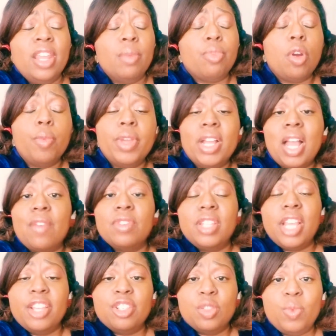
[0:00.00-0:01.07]
inappropriate
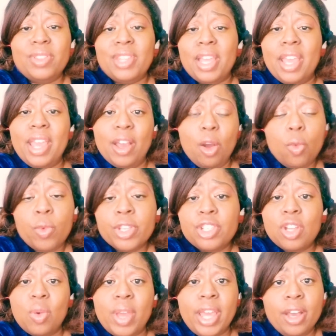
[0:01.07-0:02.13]
conversations with
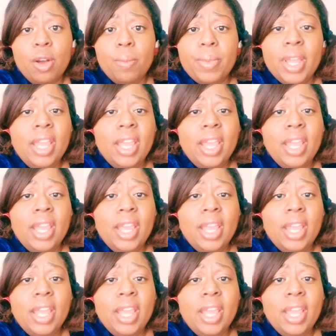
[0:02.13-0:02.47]
your help?